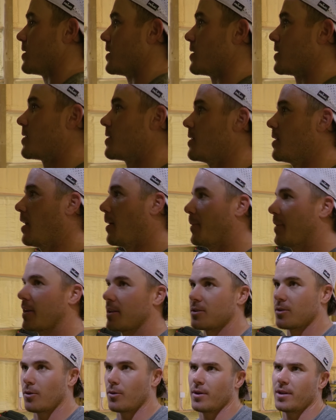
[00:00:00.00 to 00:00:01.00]
just, I mean,
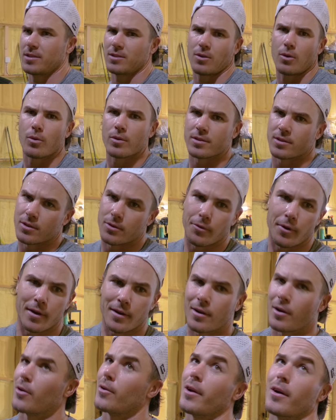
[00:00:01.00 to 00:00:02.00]
that's always a great
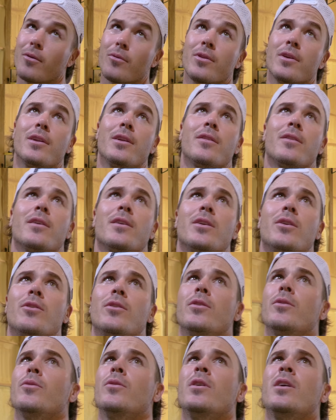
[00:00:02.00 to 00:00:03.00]
turnout with anything you
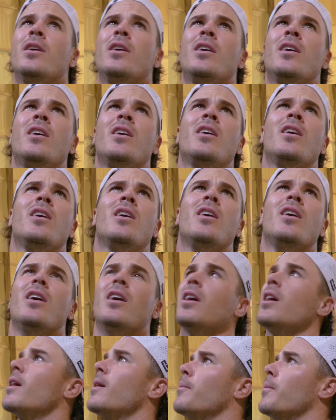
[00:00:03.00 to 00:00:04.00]
do.
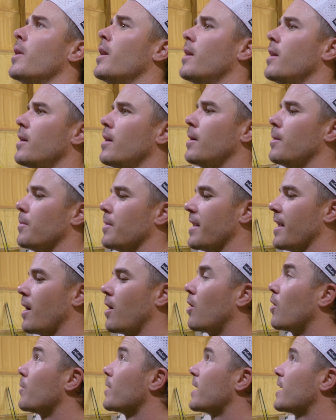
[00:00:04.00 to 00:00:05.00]
But now
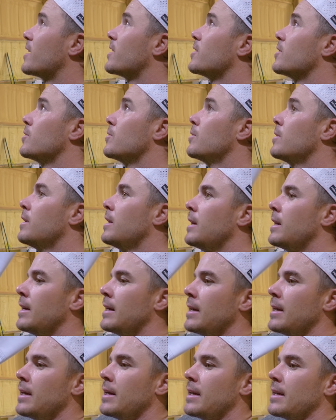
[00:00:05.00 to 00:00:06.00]
all we gotta do
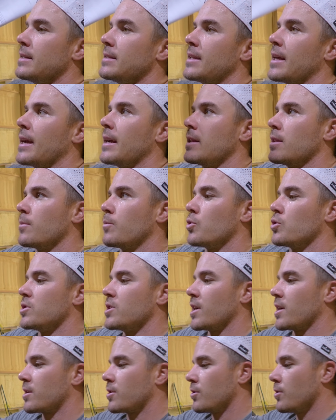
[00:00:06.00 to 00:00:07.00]
is hang the
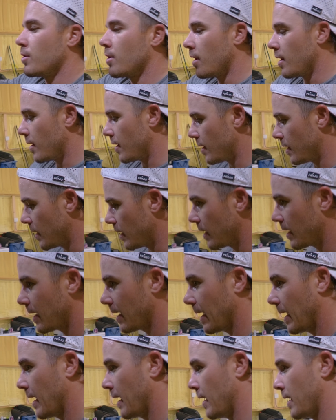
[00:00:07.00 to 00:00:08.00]
projector
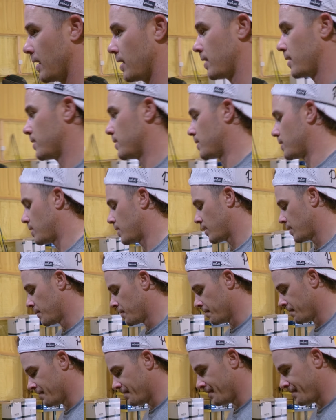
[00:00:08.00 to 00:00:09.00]
and
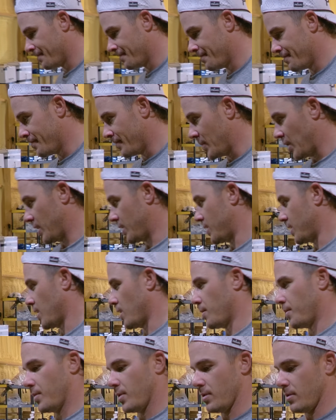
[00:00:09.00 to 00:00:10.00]
then set
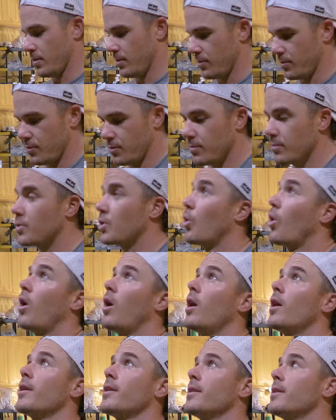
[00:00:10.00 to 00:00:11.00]
up the
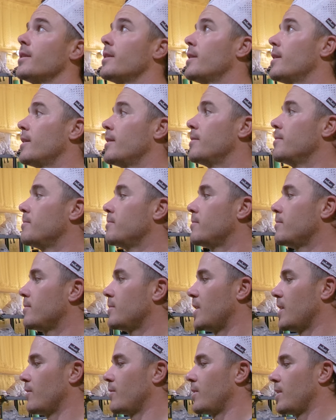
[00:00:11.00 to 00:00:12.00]
quad and
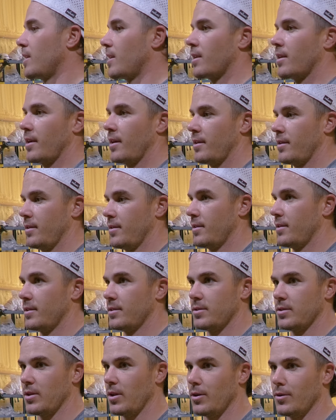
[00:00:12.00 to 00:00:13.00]
get everything connected, and
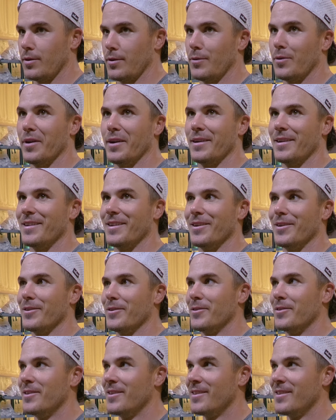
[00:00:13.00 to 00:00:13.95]
it's literally ready to go.